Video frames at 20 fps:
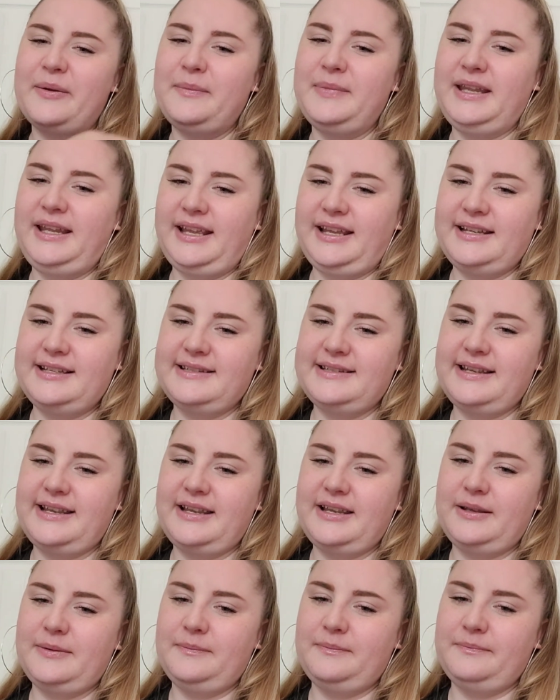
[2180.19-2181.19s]
Because
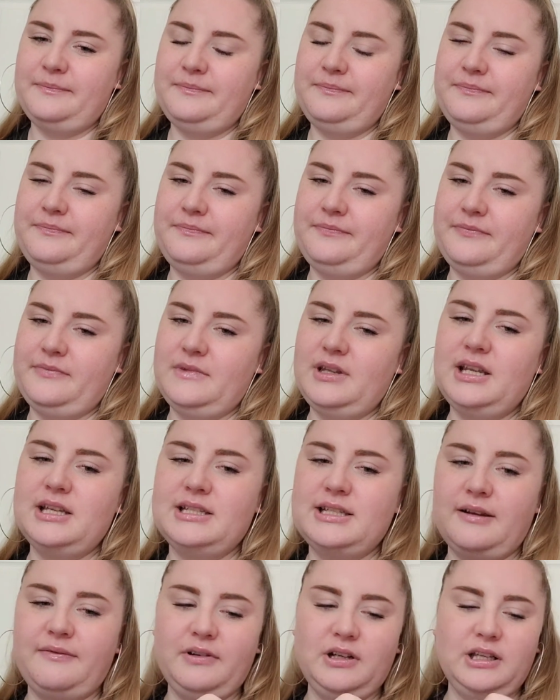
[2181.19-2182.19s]
it
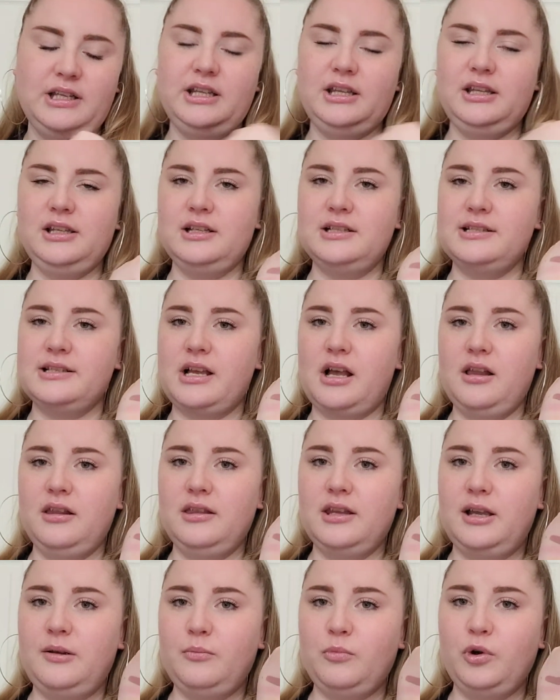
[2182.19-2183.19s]
definitely looks a
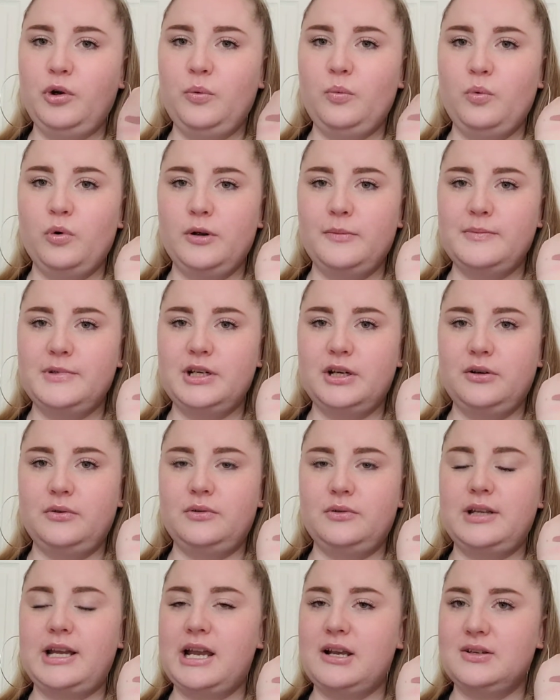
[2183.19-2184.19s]
lot more warm
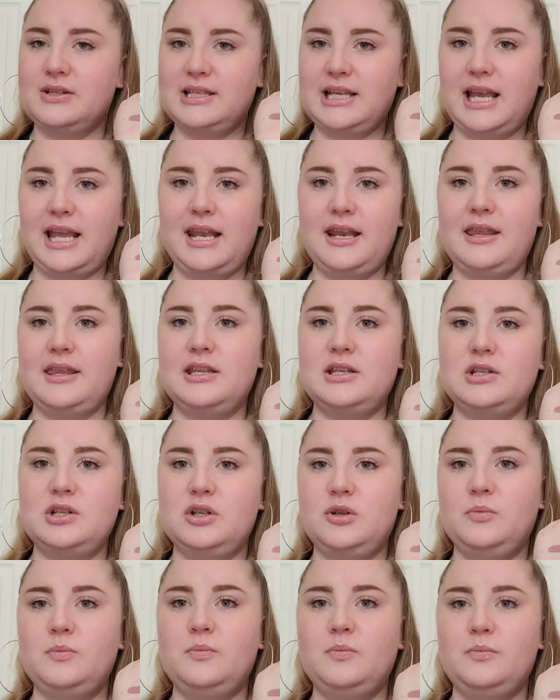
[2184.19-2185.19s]
tone outside of the
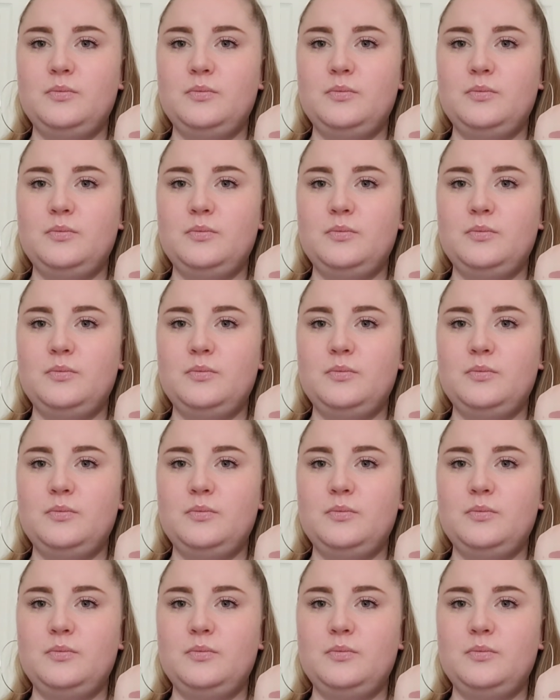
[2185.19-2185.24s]
tube